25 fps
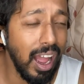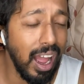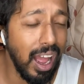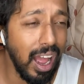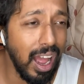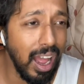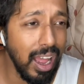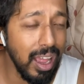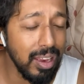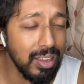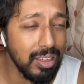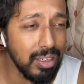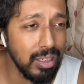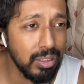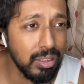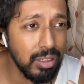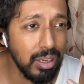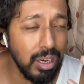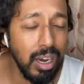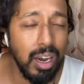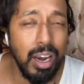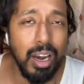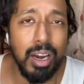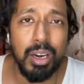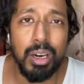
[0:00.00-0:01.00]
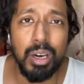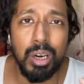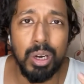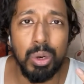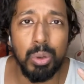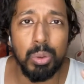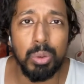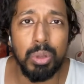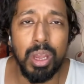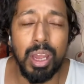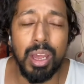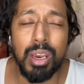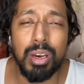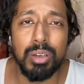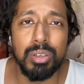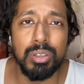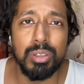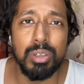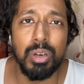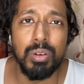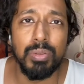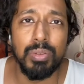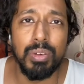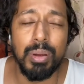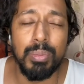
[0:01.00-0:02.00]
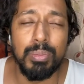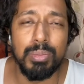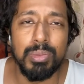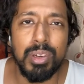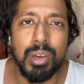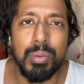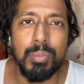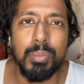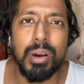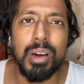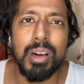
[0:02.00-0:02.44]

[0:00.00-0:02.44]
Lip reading: I just related to the energy of MJ.